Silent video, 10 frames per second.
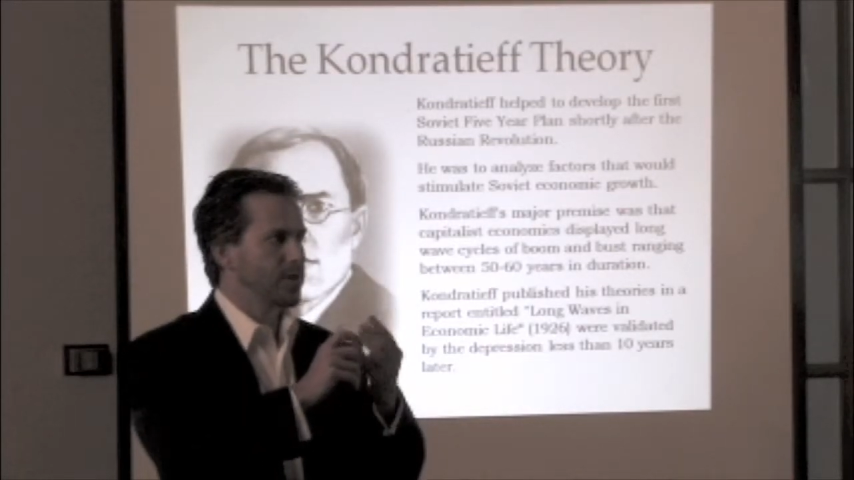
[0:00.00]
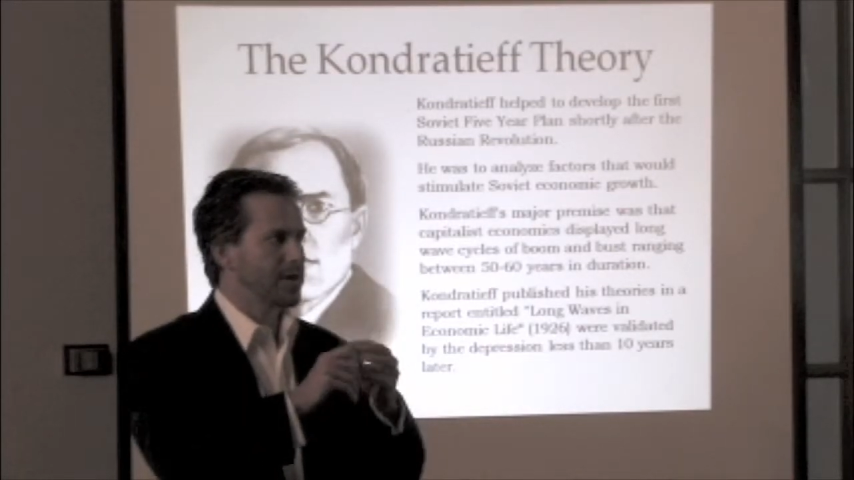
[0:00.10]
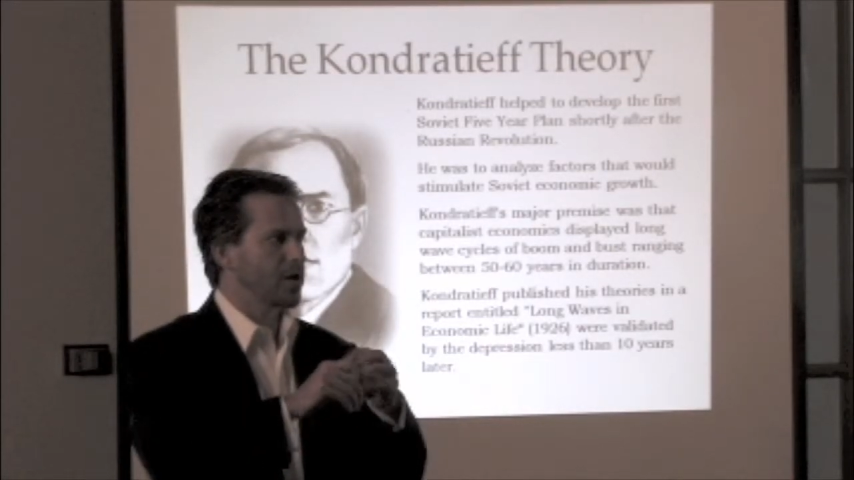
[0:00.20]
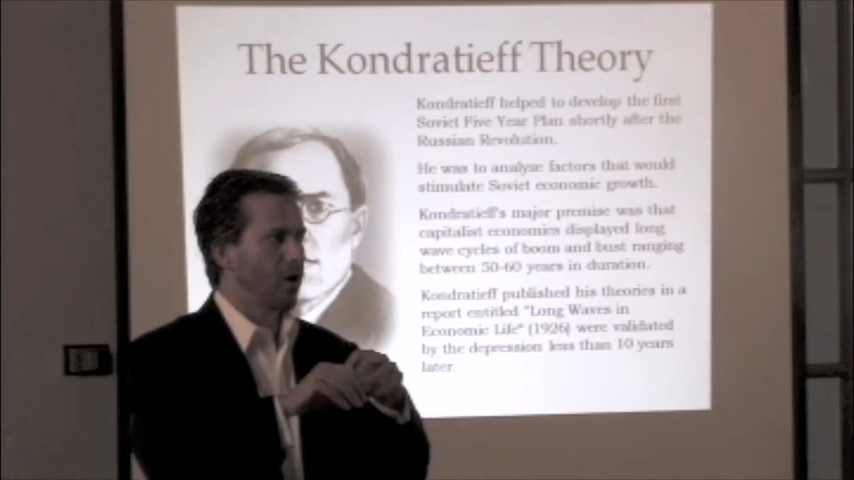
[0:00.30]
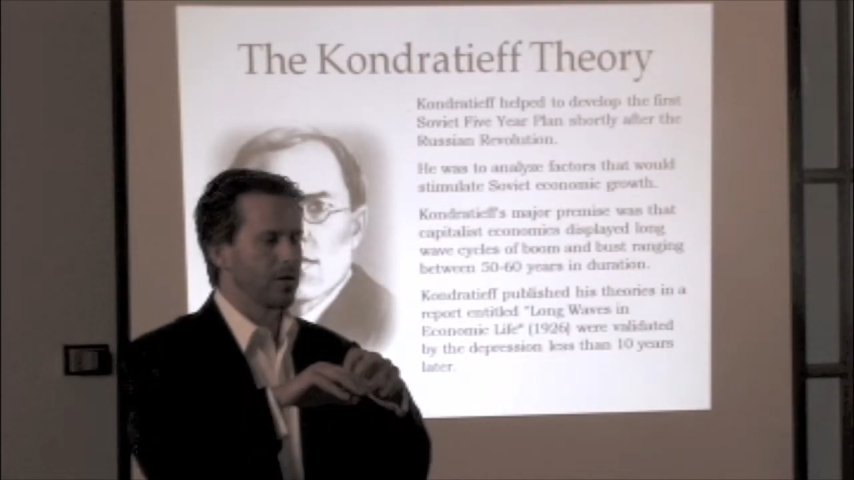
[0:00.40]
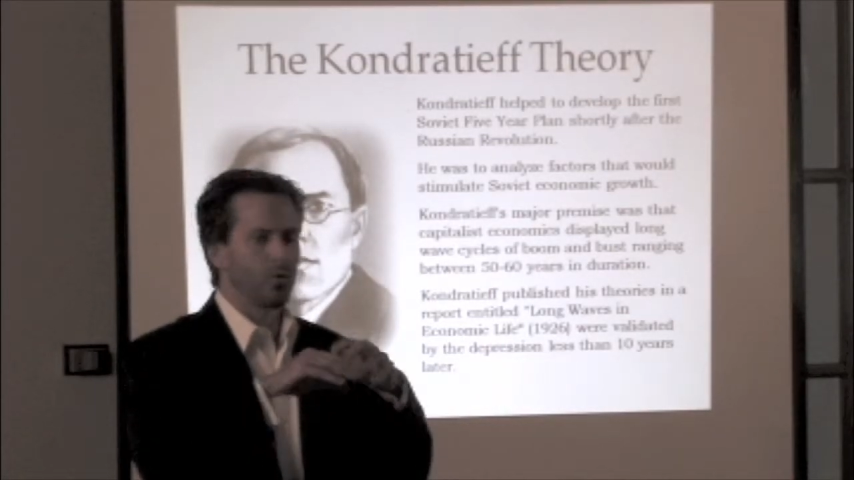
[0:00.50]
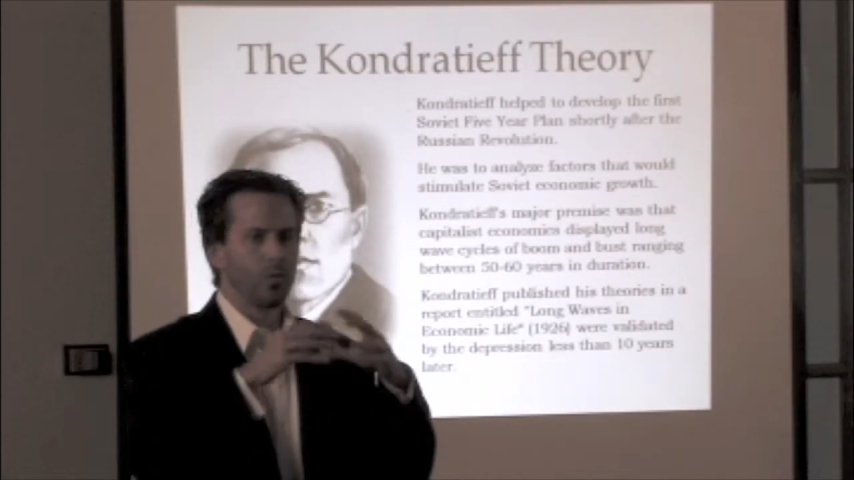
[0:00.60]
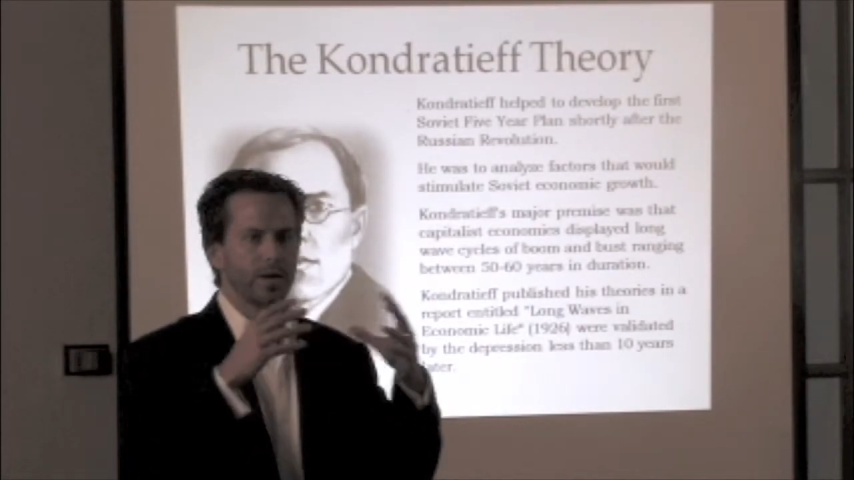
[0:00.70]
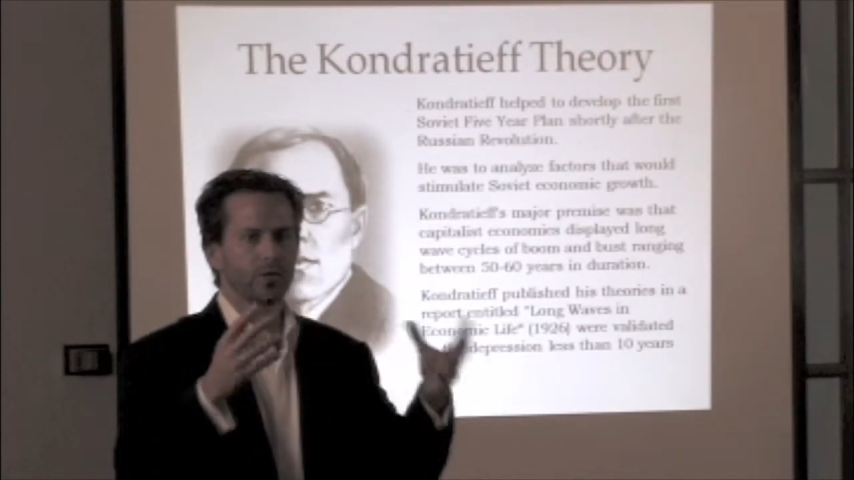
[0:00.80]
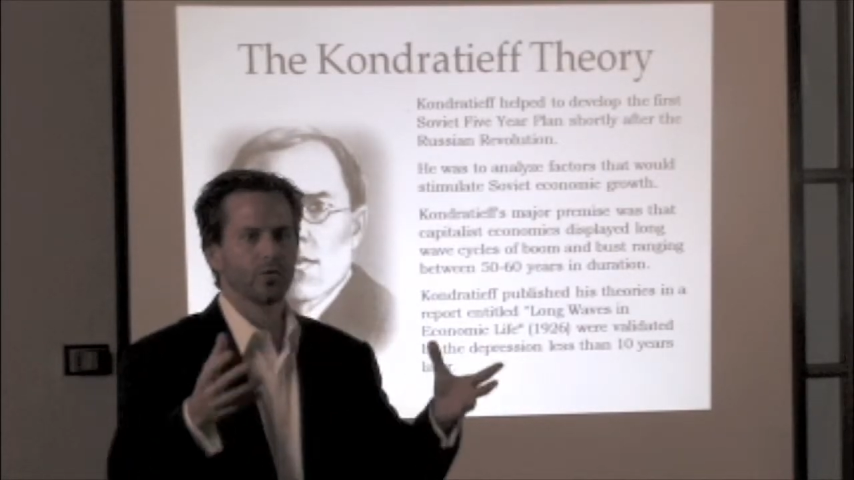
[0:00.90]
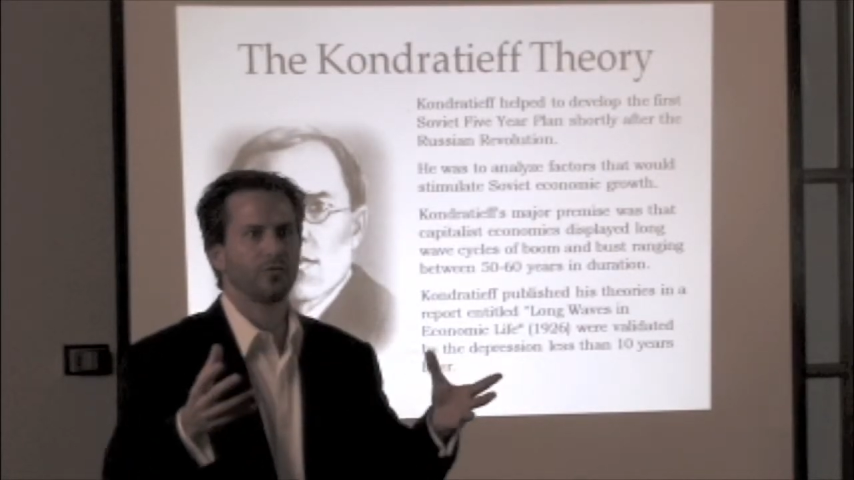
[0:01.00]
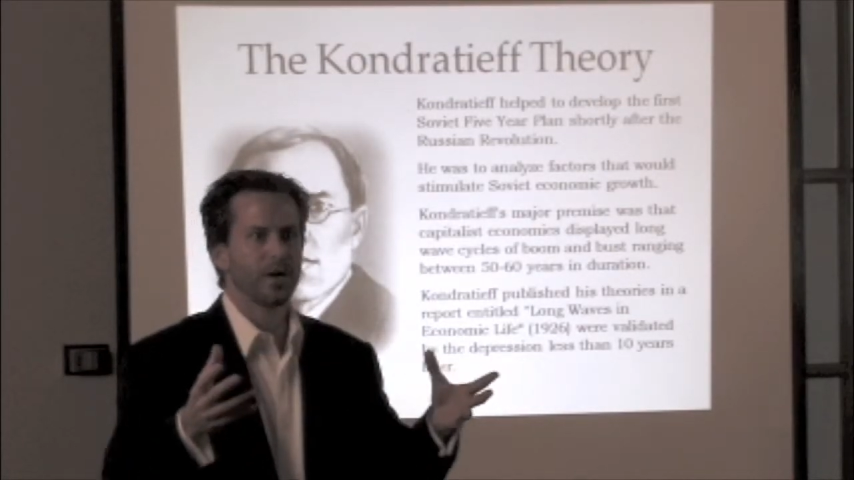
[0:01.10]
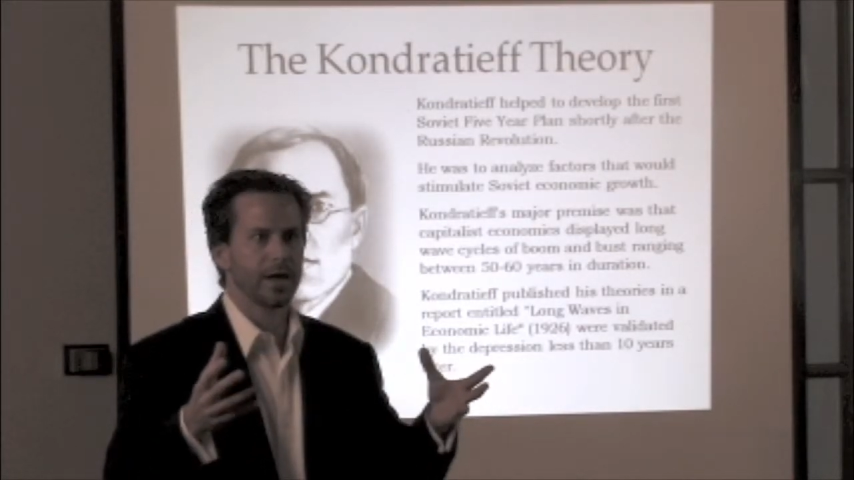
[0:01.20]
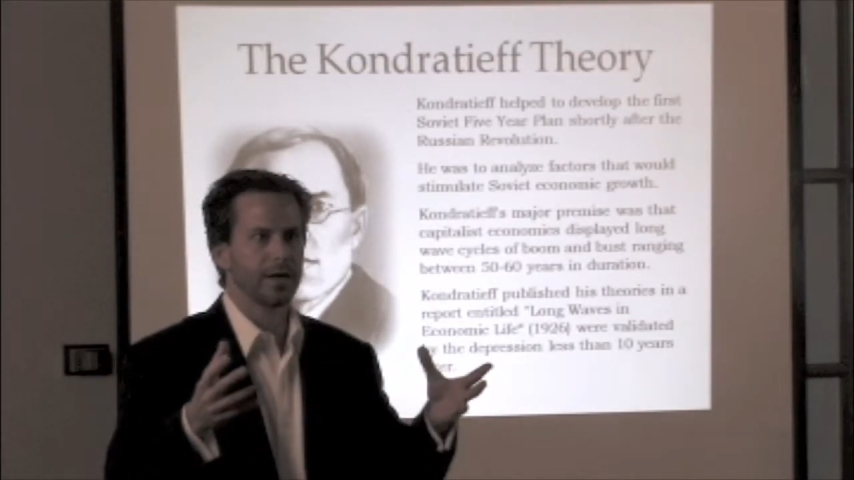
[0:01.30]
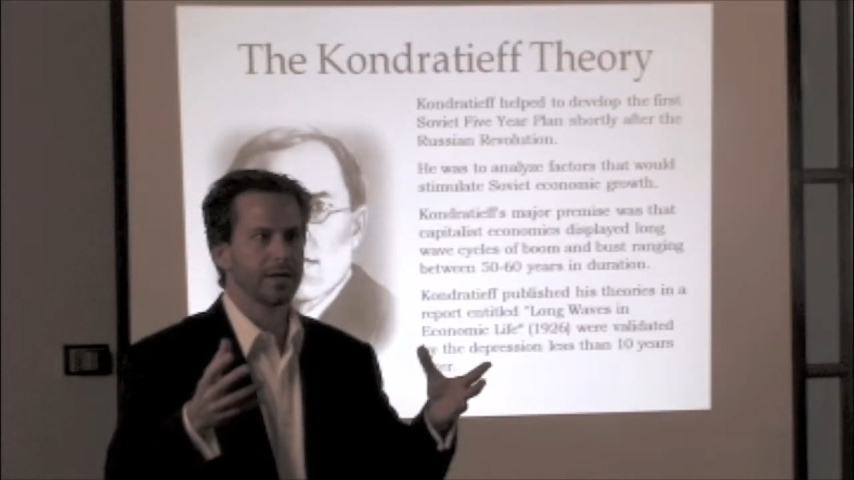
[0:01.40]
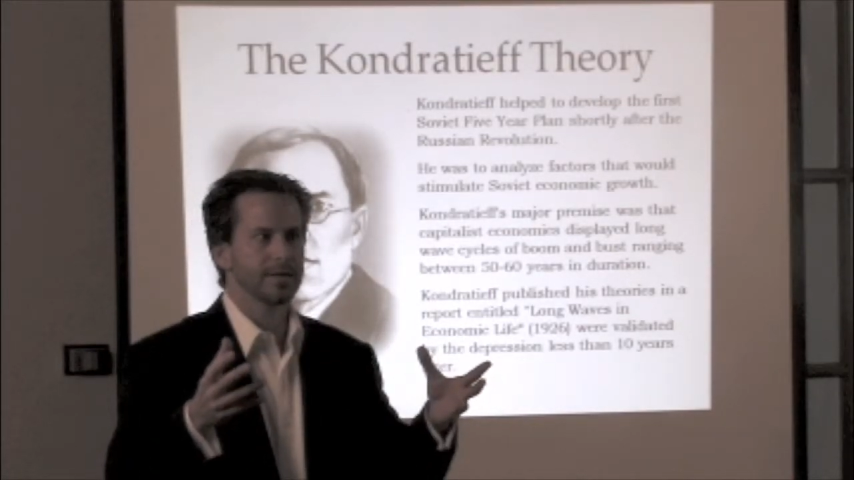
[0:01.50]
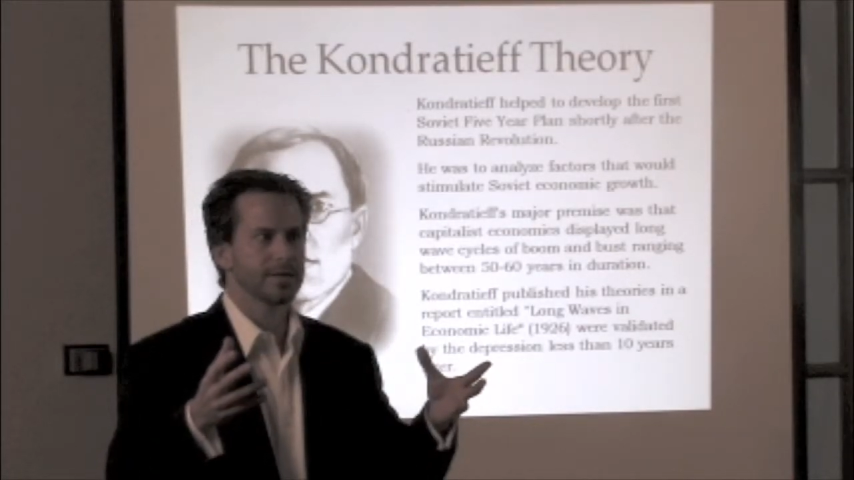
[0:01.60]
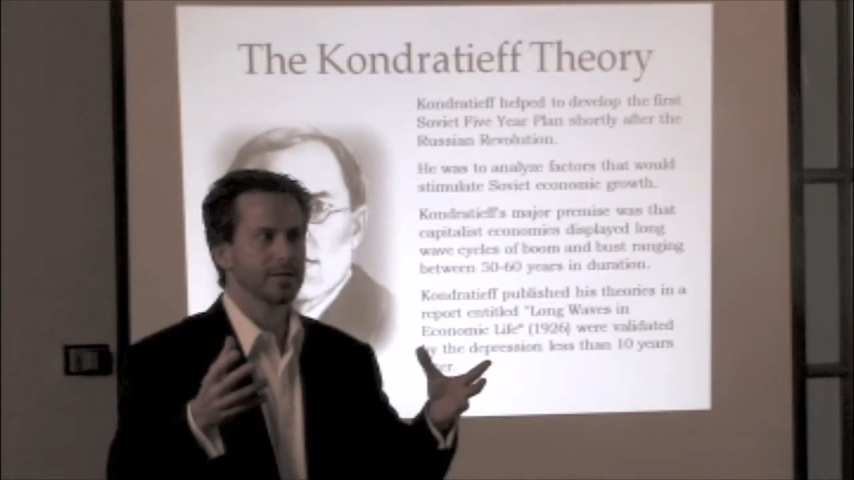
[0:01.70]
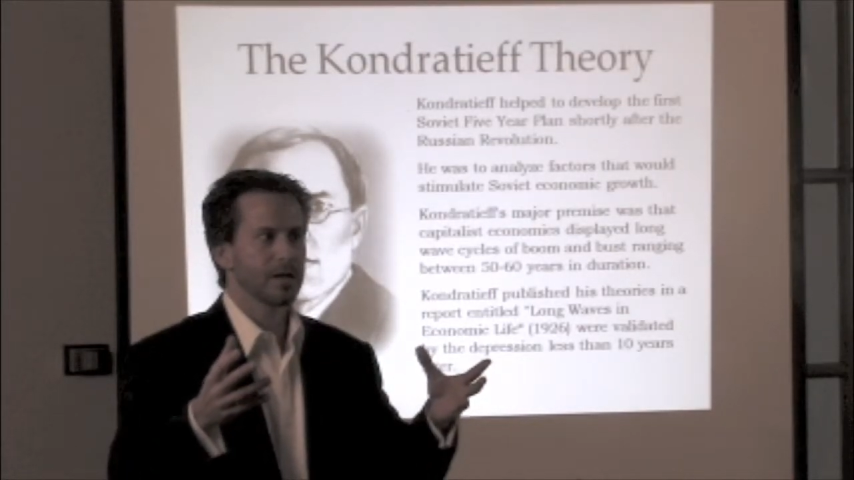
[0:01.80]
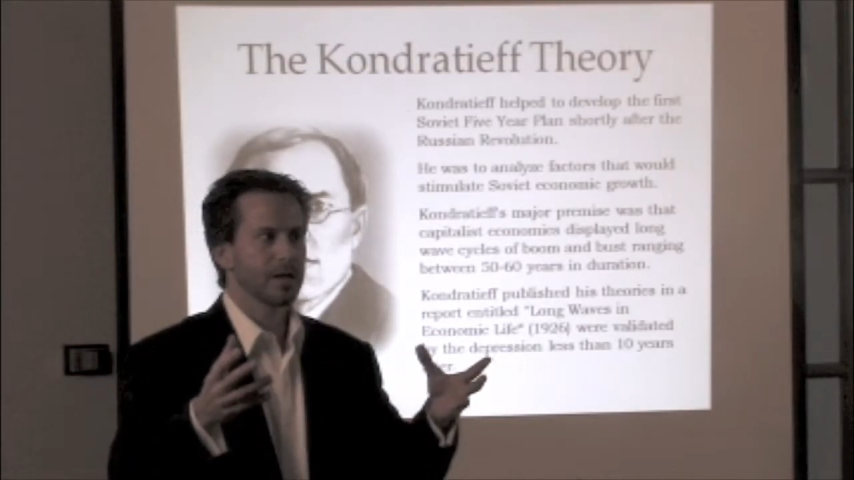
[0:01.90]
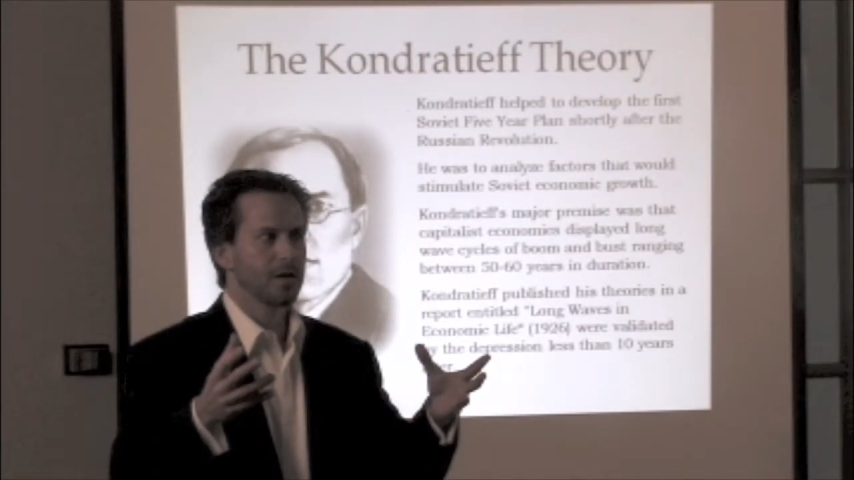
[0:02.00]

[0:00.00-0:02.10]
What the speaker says: what they call a winter phase.